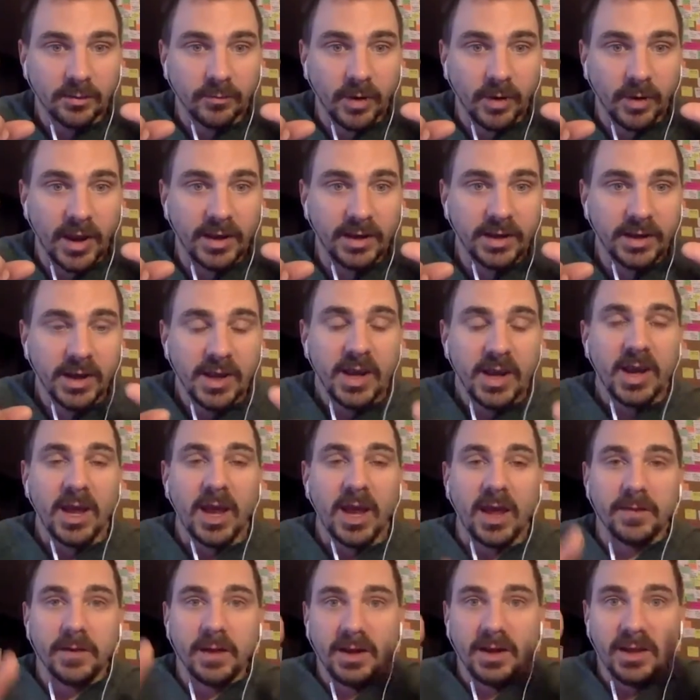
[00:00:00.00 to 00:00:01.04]
right?
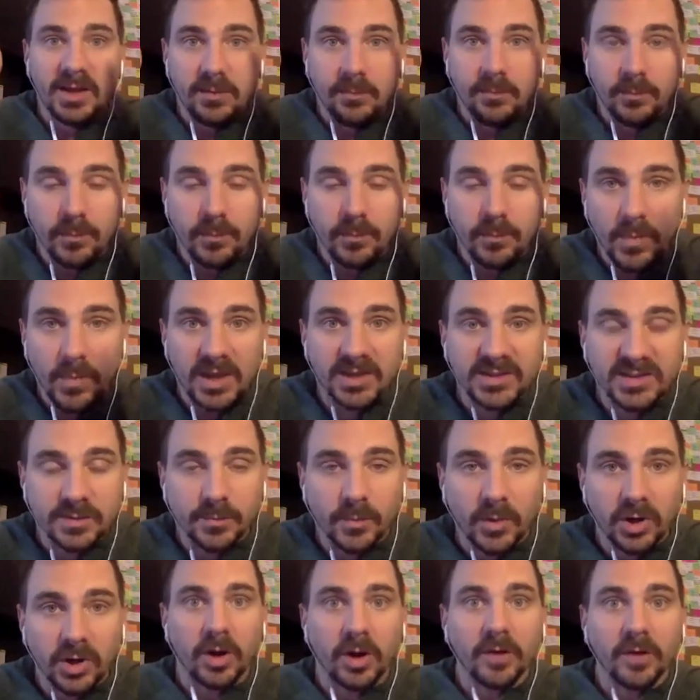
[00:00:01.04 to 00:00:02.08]
And then he made some
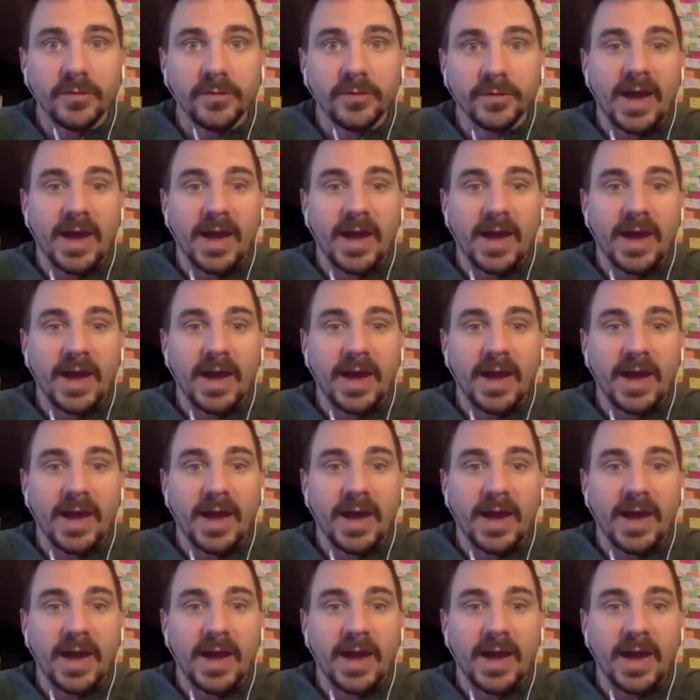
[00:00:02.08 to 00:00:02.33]
money off of